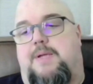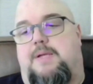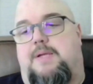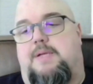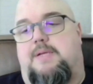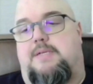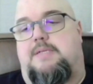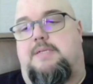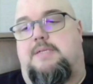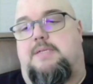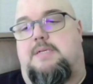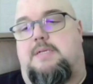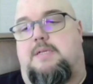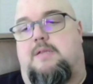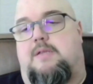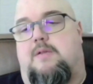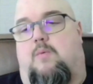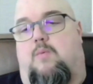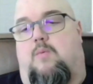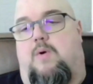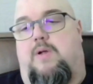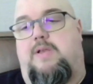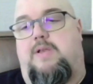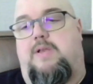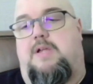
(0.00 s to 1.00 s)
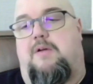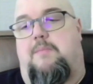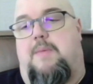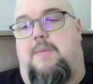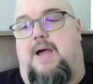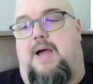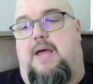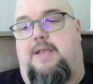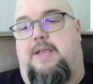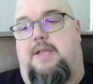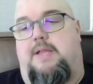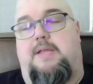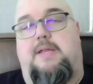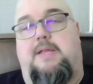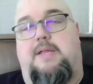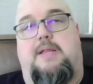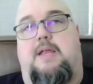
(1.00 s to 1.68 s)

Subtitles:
is the one commodity